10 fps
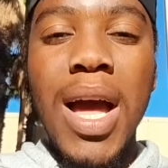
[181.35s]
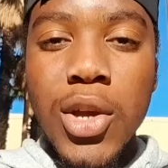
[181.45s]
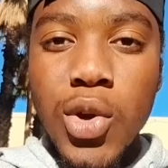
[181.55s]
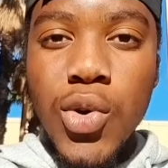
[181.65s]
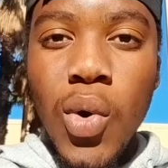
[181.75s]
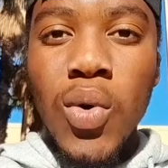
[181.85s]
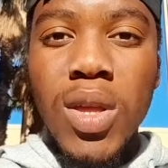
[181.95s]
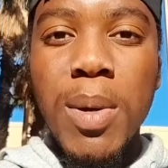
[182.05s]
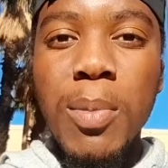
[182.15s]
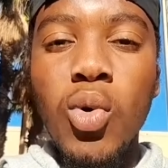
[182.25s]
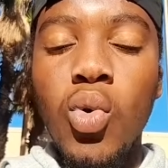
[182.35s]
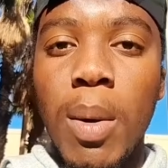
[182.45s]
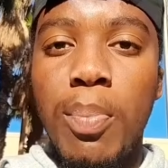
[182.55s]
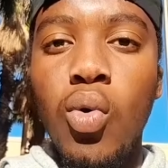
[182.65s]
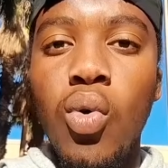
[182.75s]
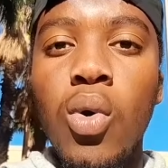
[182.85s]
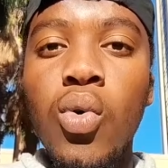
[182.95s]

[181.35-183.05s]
you know the people who are poor